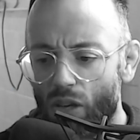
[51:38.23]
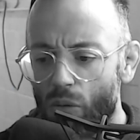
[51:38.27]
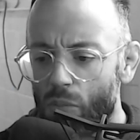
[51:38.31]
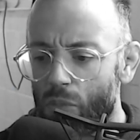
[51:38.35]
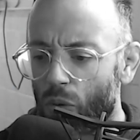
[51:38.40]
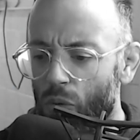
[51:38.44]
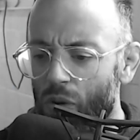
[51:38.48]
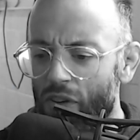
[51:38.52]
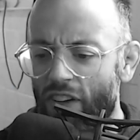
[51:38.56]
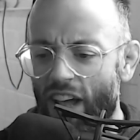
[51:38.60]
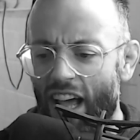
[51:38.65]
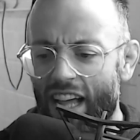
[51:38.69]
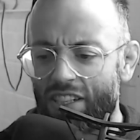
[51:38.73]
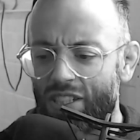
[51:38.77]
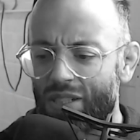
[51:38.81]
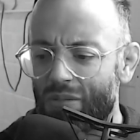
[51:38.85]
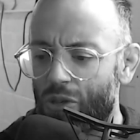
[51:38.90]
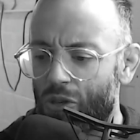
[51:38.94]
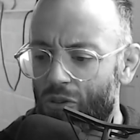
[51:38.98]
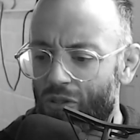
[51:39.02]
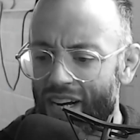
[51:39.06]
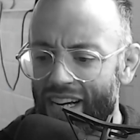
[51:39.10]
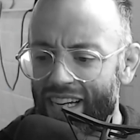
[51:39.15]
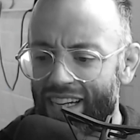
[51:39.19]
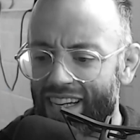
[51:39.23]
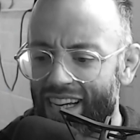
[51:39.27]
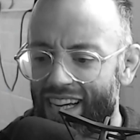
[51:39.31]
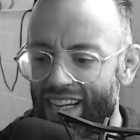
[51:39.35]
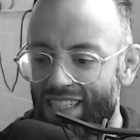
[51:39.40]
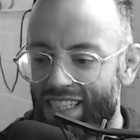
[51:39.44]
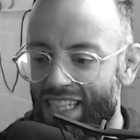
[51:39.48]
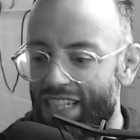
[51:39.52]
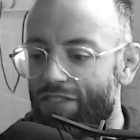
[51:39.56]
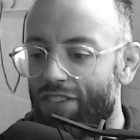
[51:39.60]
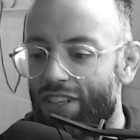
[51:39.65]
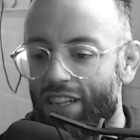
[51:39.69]
But we've had some great
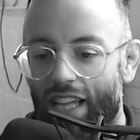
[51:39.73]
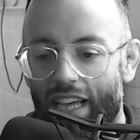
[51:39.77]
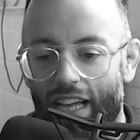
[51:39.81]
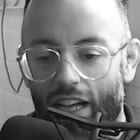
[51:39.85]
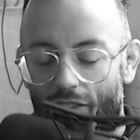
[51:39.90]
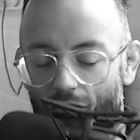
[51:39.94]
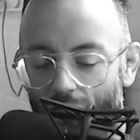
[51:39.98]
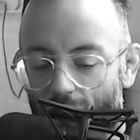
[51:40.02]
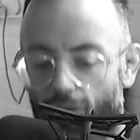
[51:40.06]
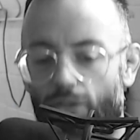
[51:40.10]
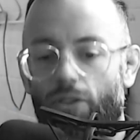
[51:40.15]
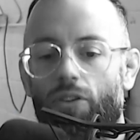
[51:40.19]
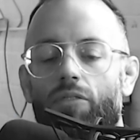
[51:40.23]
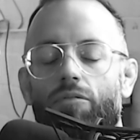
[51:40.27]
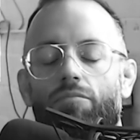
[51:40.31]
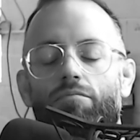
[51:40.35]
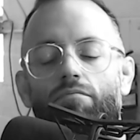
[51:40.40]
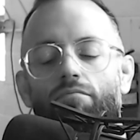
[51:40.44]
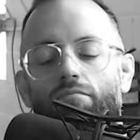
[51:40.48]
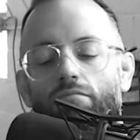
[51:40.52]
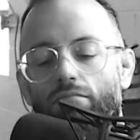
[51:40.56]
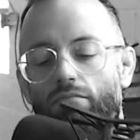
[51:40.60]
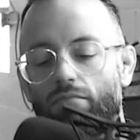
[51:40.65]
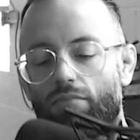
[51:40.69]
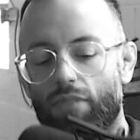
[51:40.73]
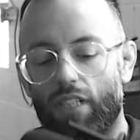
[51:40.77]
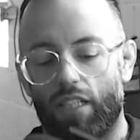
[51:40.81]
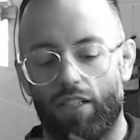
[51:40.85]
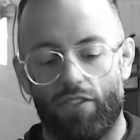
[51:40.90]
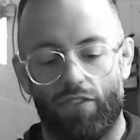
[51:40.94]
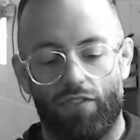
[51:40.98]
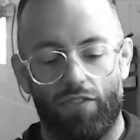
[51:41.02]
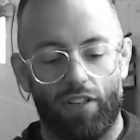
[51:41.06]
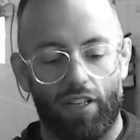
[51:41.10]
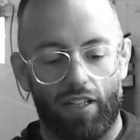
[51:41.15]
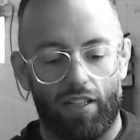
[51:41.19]
guests, even like
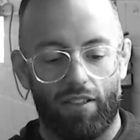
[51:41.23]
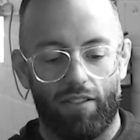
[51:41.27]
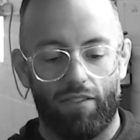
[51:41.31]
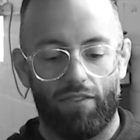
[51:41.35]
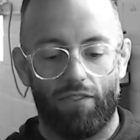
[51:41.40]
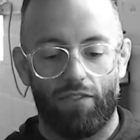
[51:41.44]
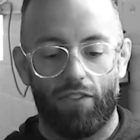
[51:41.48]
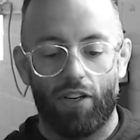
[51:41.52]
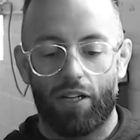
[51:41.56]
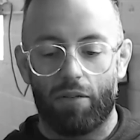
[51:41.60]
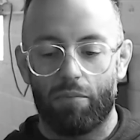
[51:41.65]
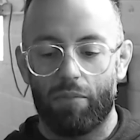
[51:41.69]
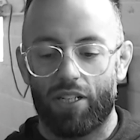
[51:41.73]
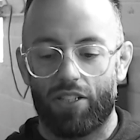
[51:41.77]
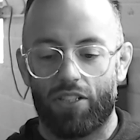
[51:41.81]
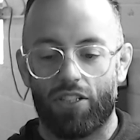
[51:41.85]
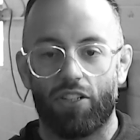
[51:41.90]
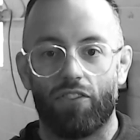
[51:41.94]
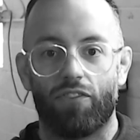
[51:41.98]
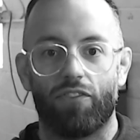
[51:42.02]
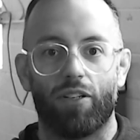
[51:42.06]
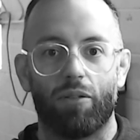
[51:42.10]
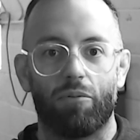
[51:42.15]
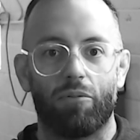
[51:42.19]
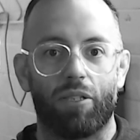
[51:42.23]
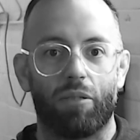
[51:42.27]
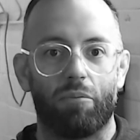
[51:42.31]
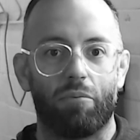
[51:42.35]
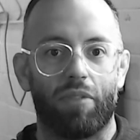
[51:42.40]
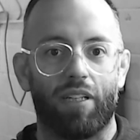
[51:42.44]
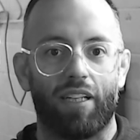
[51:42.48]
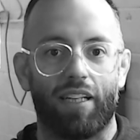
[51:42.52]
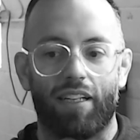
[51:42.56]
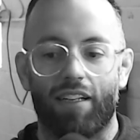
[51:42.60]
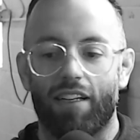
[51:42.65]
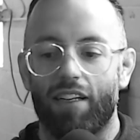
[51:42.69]
just with
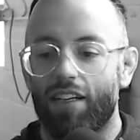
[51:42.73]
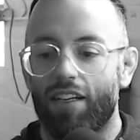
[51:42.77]
the mic.